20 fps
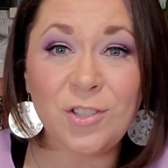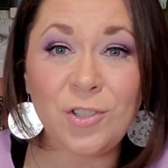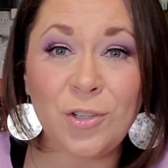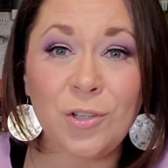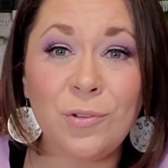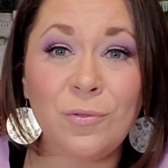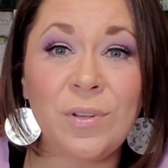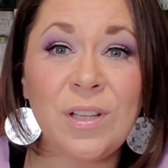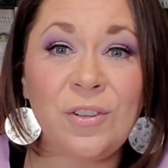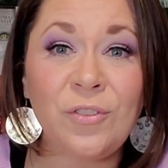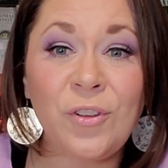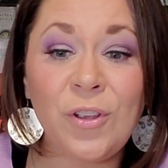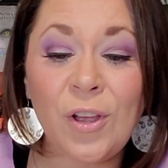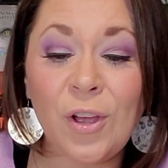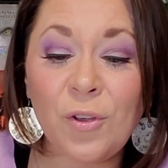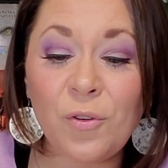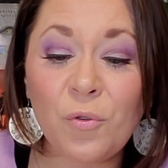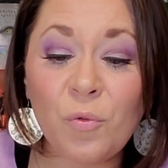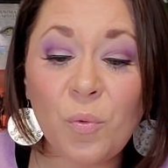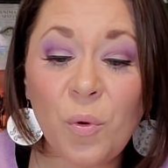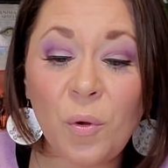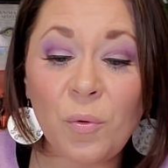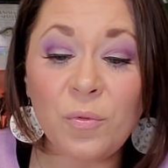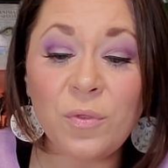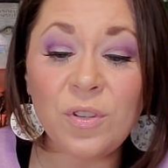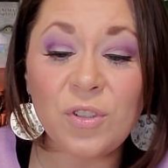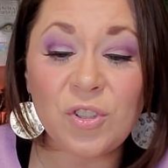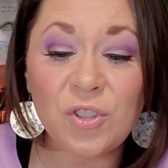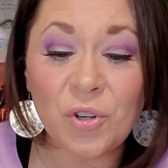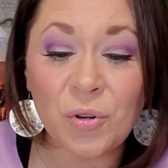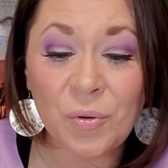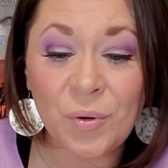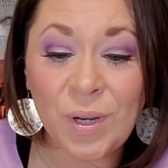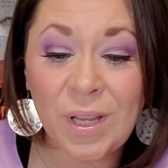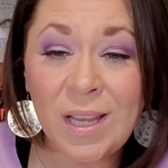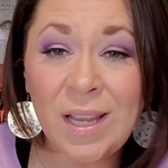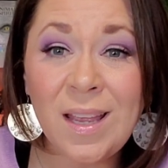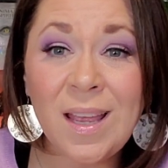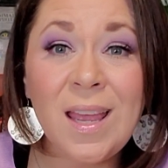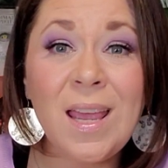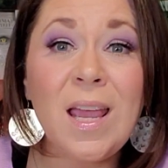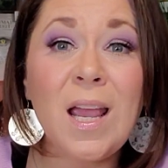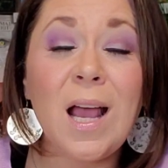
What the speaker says: to your healing and growth journey,